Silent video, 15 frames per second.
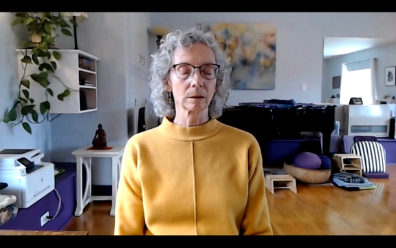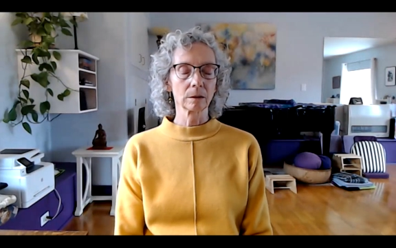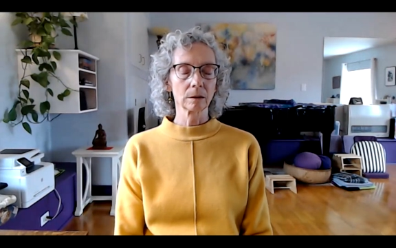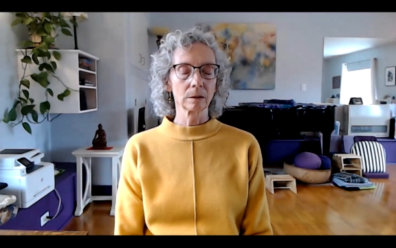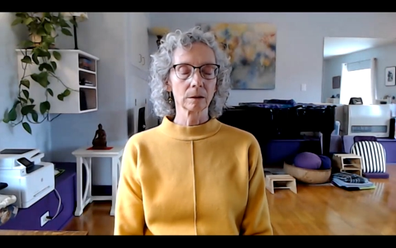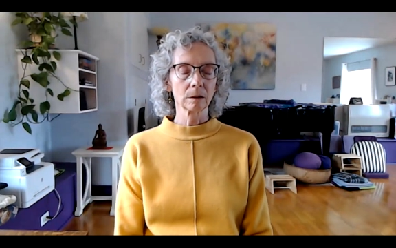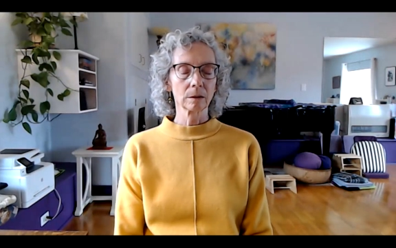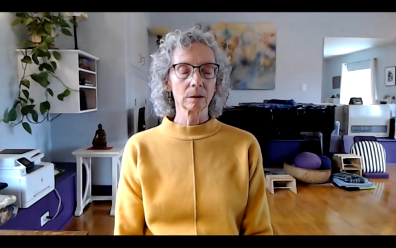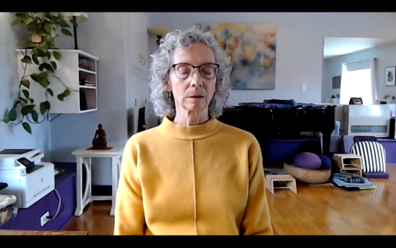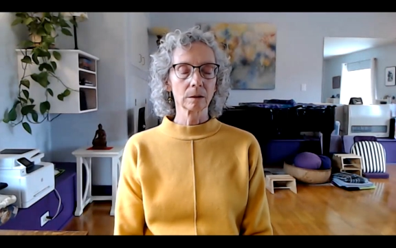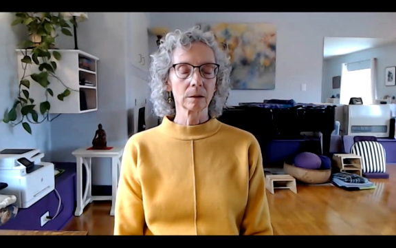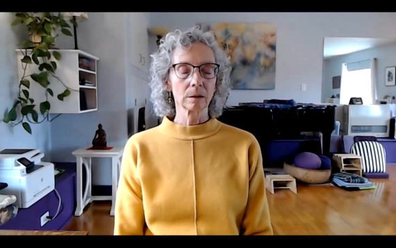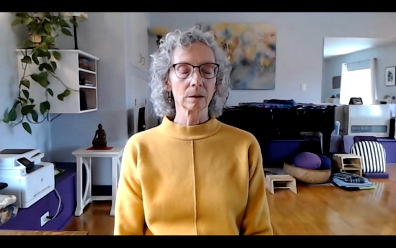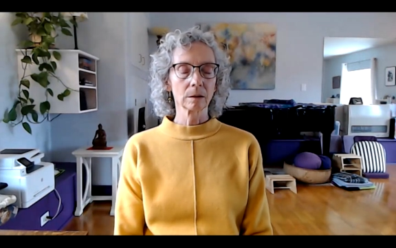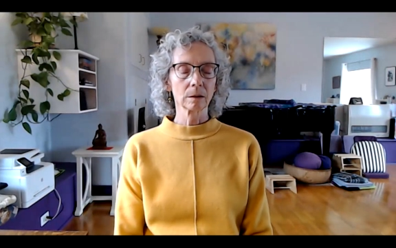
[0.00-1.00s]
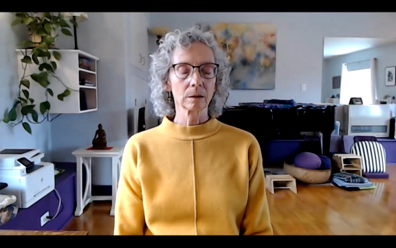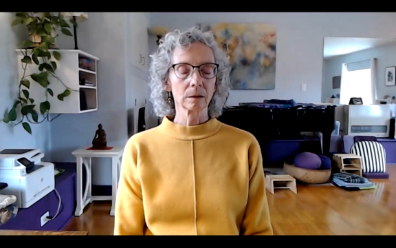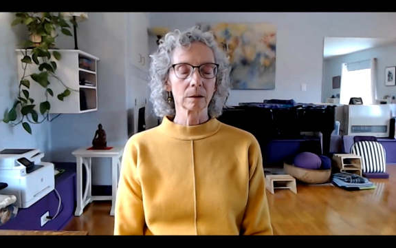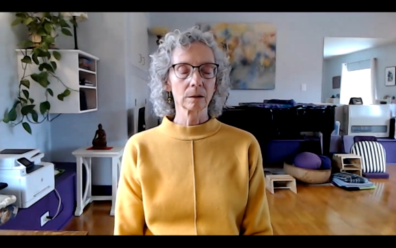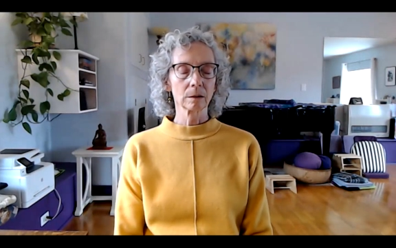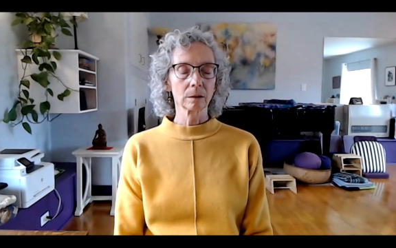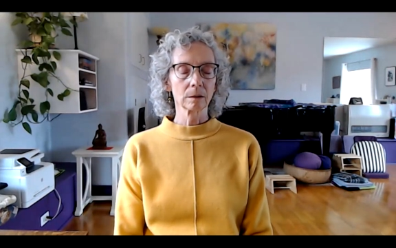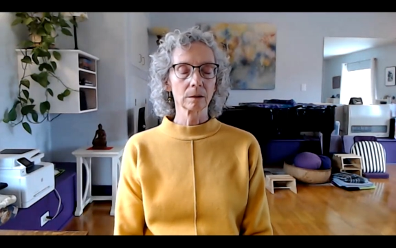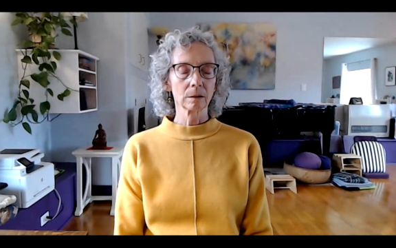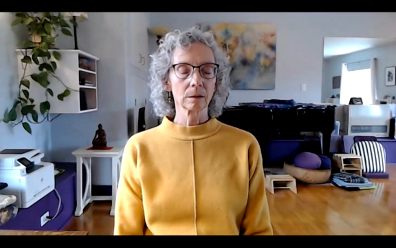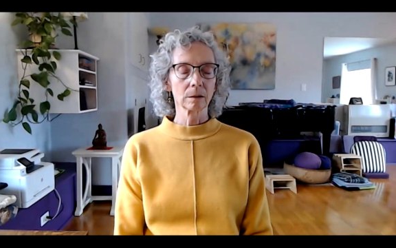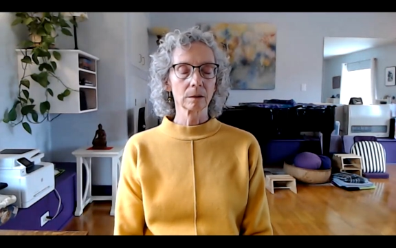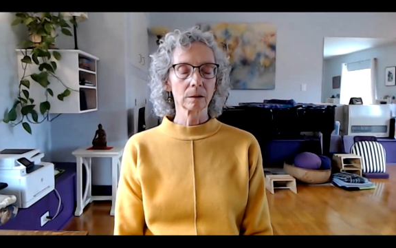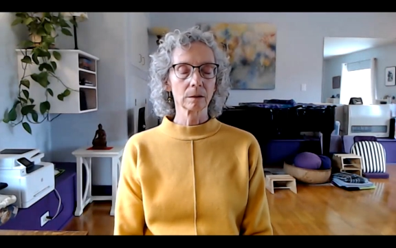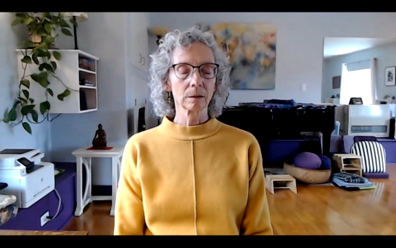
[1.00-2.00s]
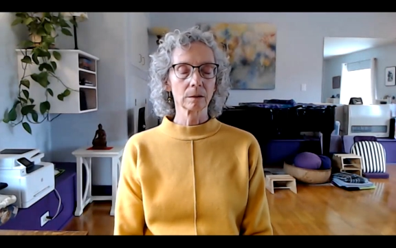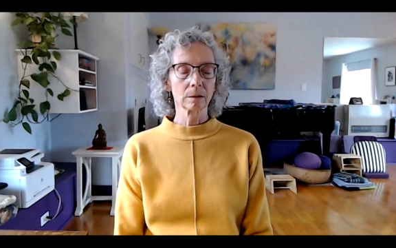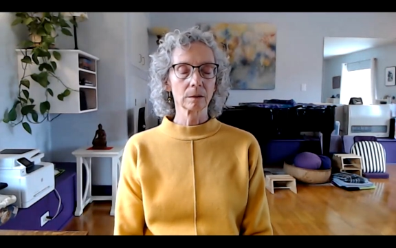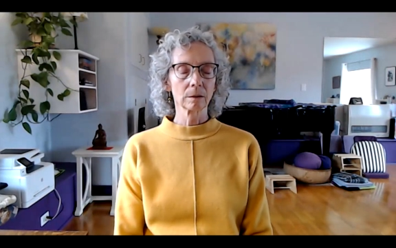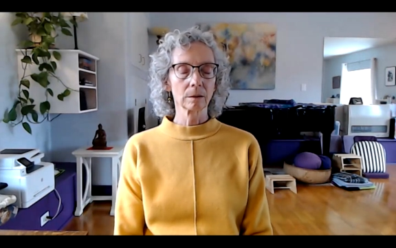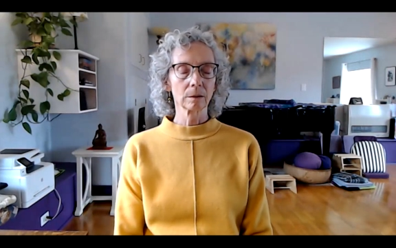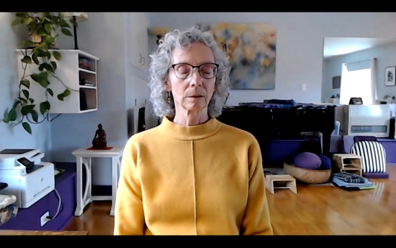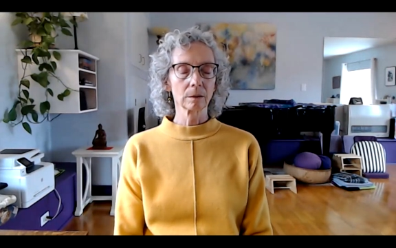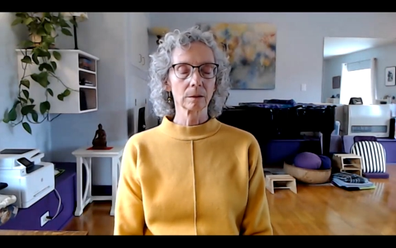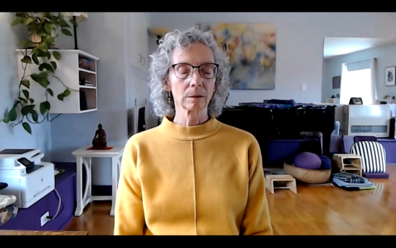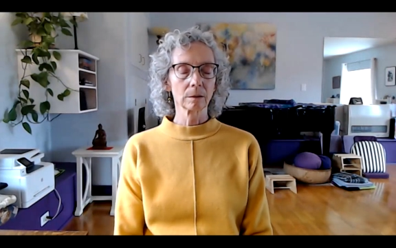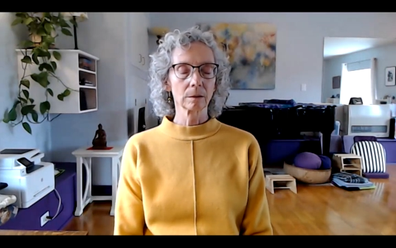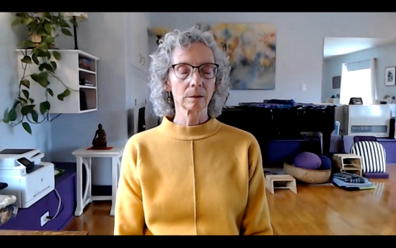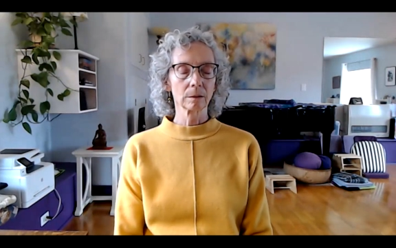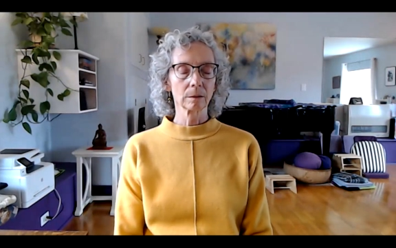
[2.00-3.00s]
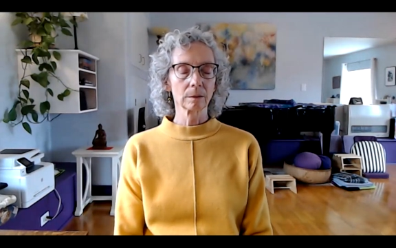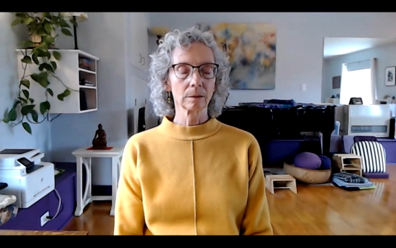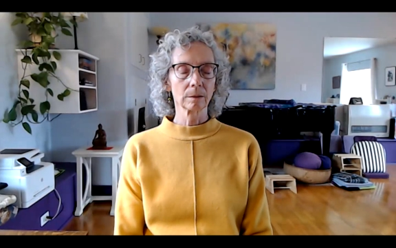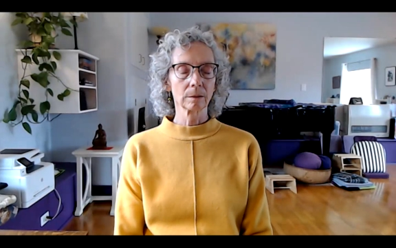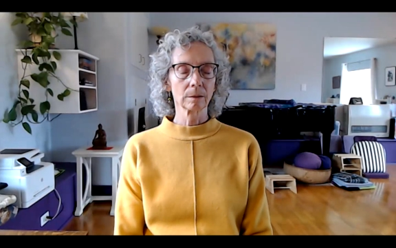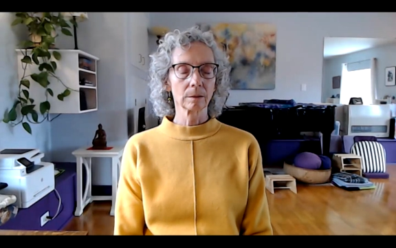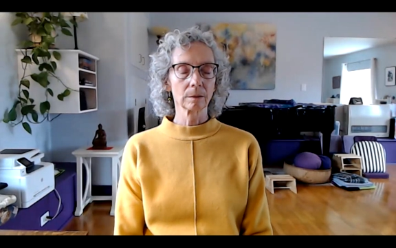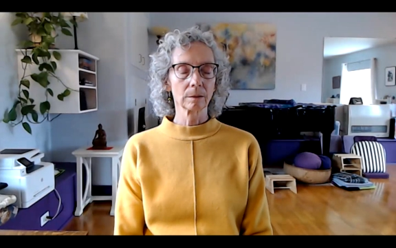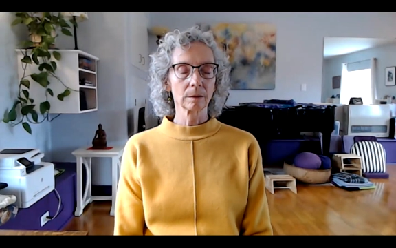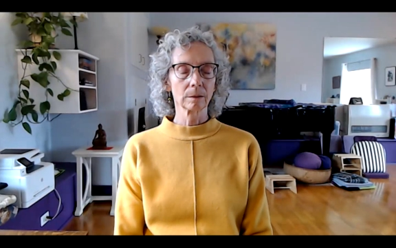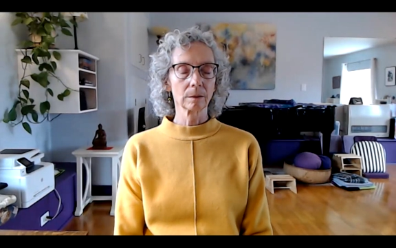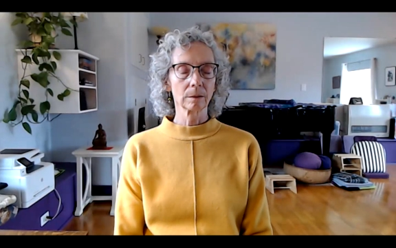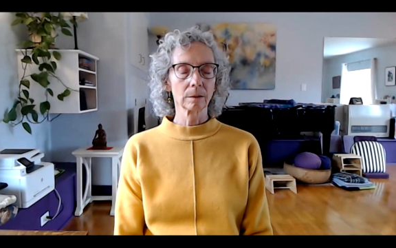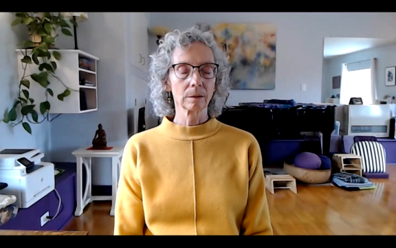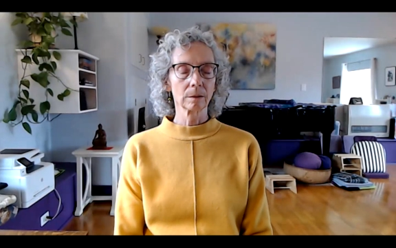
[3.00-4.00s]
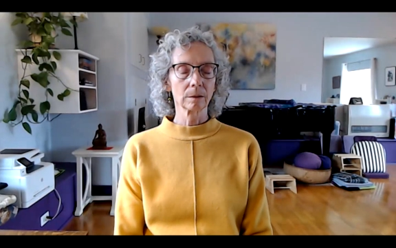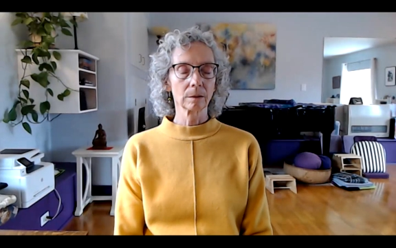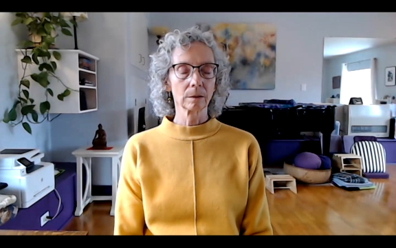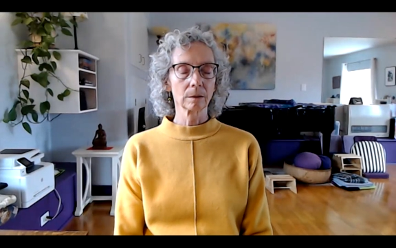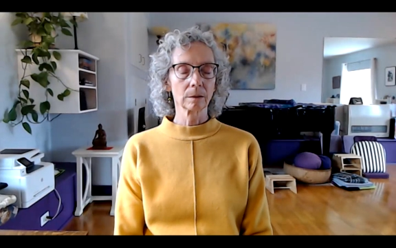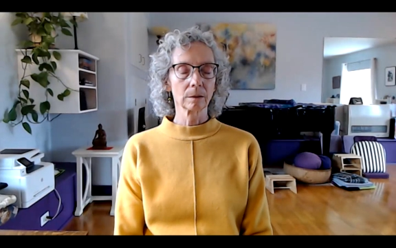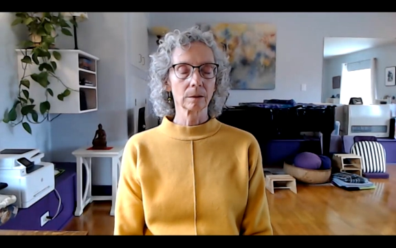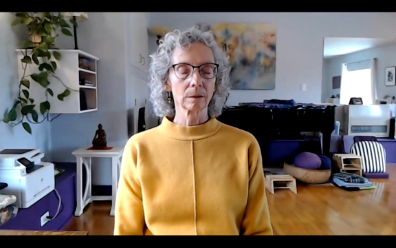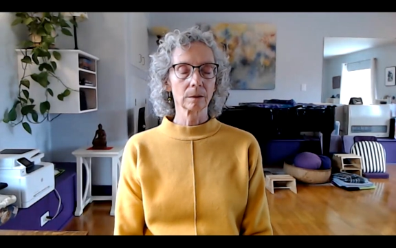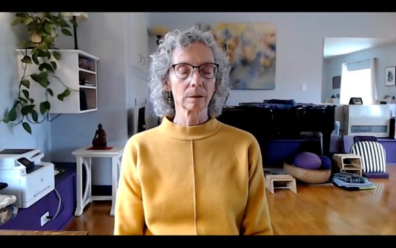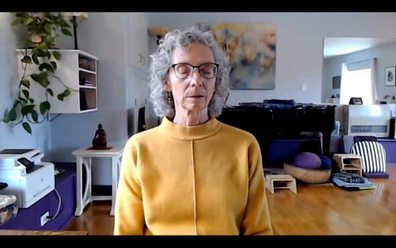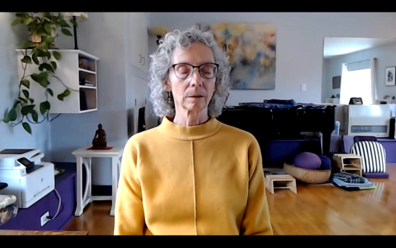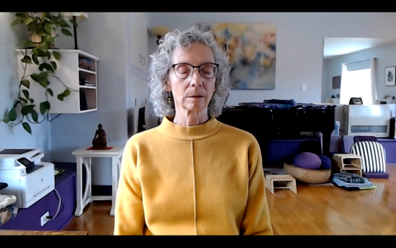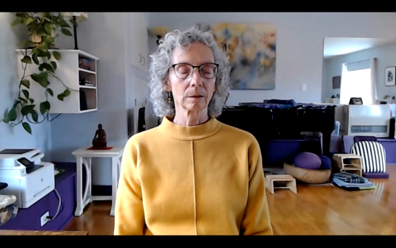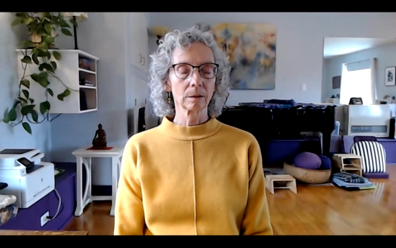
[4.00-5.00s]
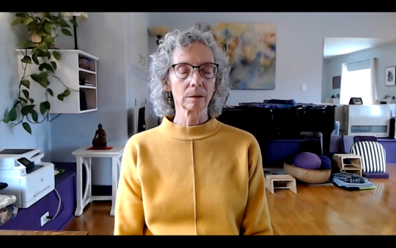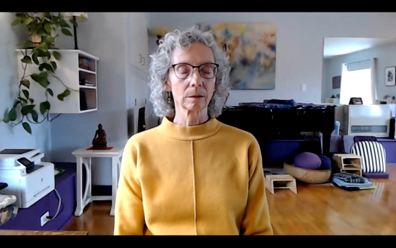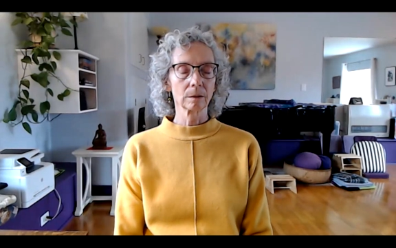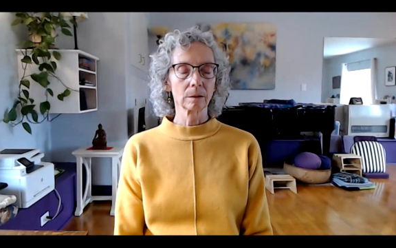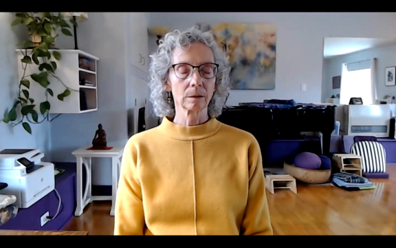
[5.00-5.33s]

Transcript: Nothing is said.